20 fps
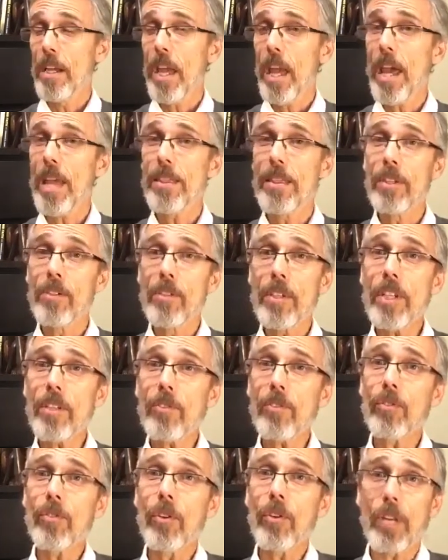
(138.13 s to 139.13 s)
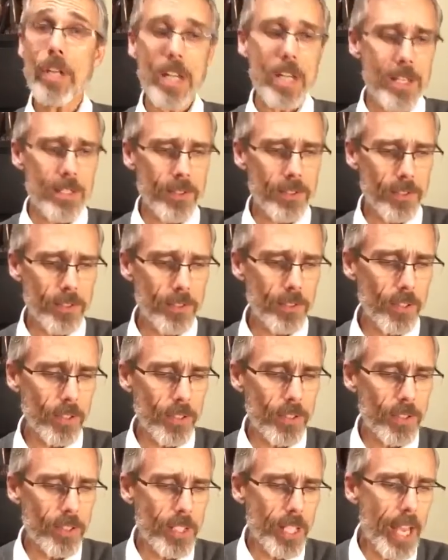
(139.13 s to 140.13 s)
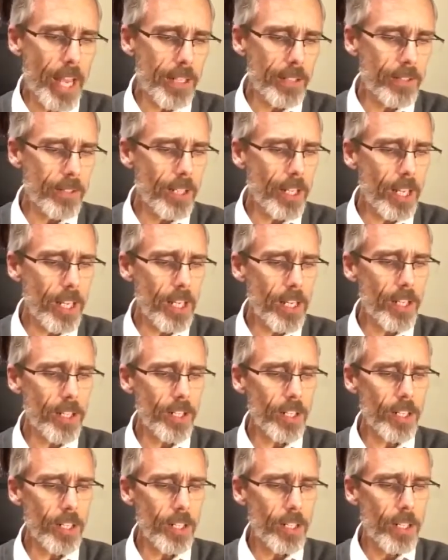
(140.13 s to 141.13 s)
And the reason is states here